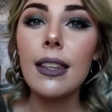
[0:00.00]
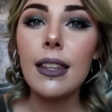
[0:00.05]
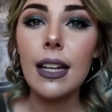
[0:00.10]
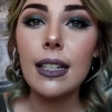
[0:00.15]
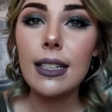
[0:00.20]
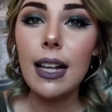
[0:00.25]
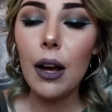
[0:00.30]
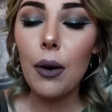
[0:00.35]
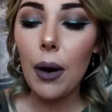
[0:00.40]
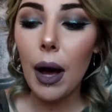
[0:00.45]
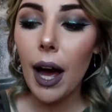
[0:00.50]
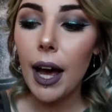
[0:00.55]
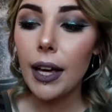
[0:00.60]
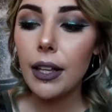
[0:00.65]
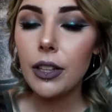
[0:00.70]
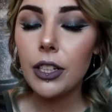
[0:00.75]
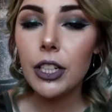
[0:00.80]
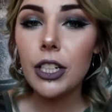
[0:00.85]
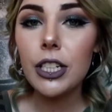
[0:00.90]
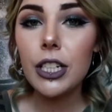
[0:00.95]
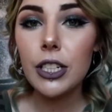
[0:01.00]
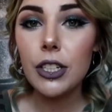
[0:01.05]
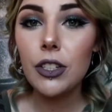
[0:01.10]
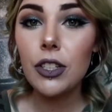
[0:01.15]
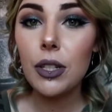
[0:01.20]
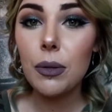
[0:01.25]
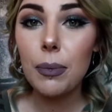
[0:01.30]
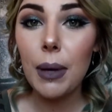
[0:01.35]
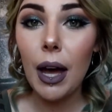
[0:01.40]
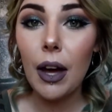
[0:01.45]
That's how I learned, is
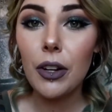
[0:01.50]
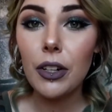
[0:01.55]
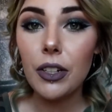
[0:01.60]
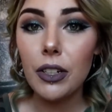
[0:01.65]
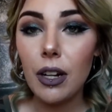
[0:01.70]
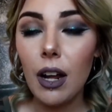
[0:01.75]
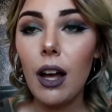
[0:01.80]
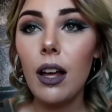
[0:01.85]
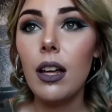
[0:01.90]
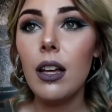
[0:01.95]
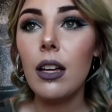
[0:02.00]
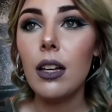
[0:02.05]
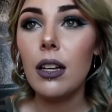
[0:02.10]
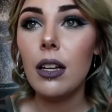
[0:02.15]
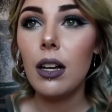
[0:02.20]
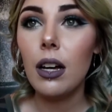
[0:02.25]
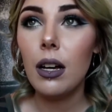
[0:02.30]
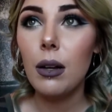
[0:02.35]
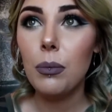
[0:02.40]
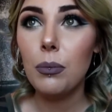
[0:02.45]
using powder, not